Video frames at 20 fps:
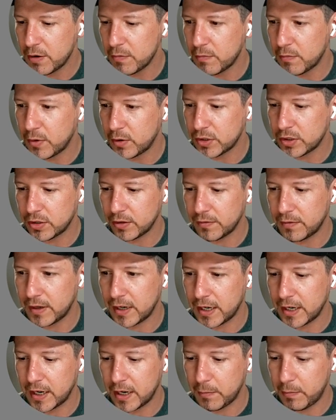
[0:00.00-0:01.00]
much of
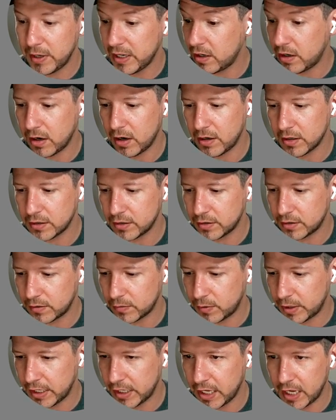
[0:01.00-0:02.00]
a big
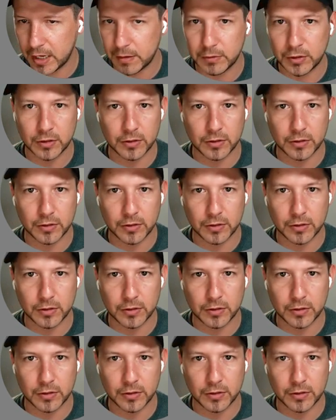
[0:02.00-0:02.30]
cost when it came